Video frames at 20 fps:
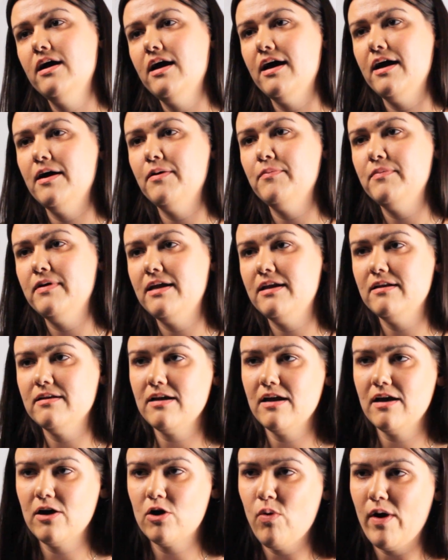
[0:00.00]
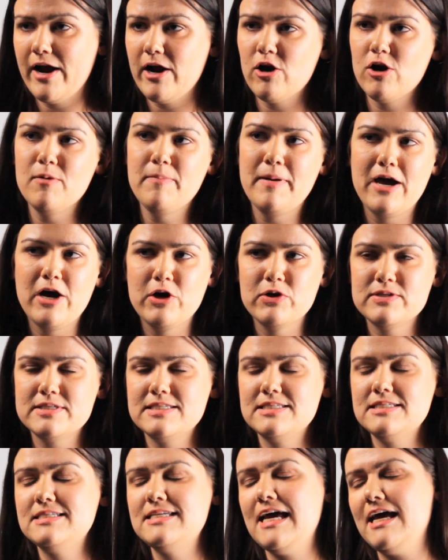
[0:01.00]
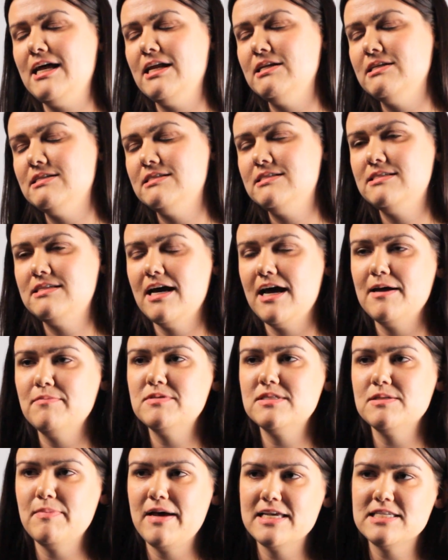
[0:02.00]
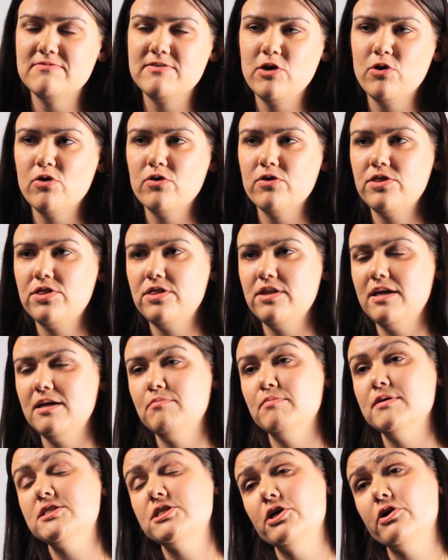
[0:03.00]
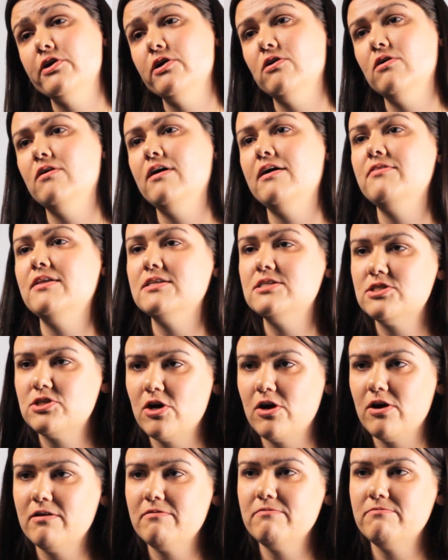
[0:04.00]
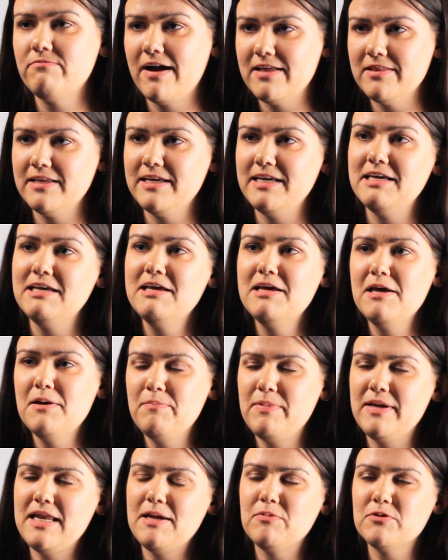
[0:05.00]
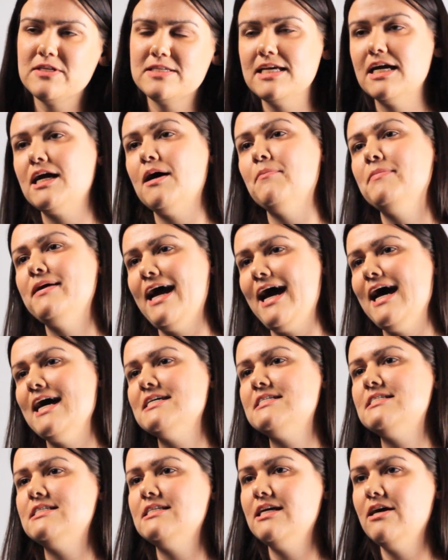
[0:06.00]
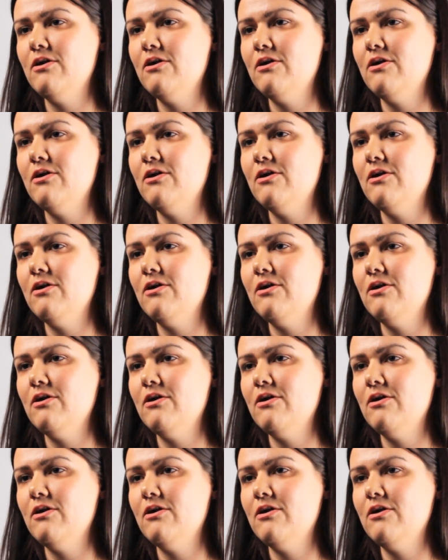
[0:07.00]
and acquire about 10 times the mass of the Earth in material, and then start finally being able to suck up gas